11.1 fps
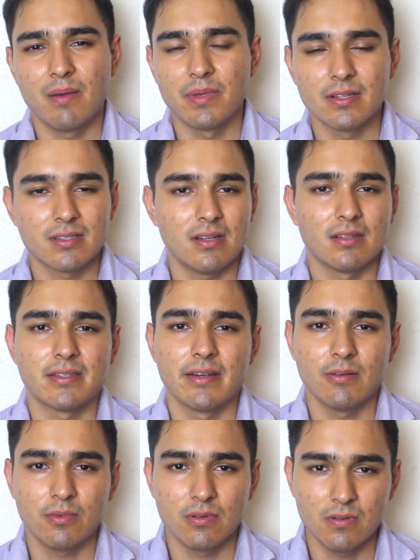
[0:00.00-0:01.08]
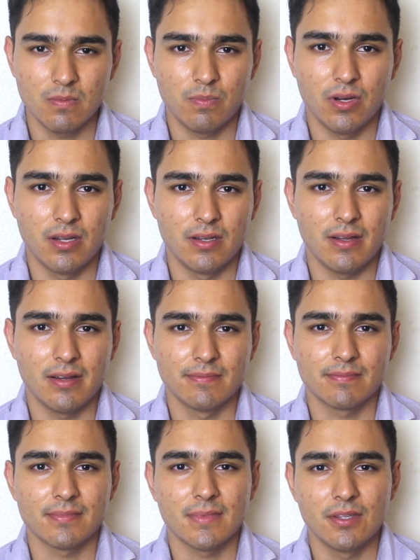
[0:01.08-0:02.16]
I mean, it's not terrible, but
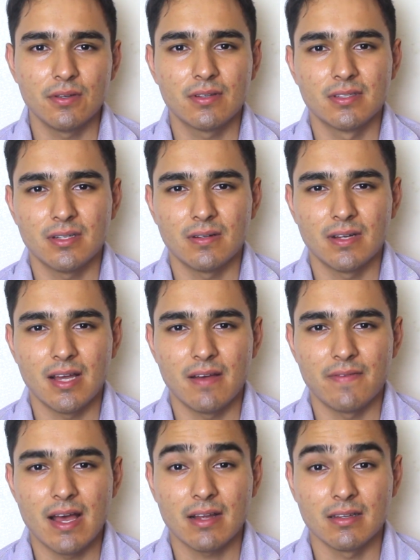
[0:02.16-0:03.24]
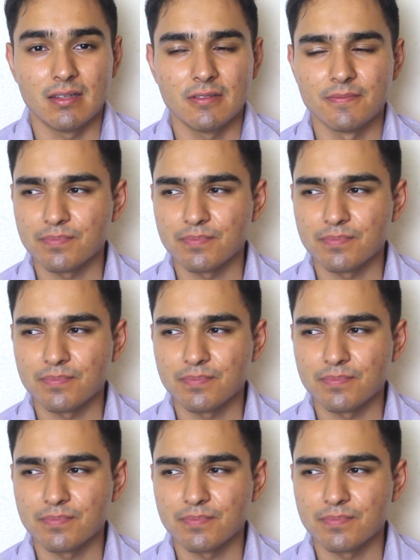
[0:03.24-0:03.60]
you can tell I have acne.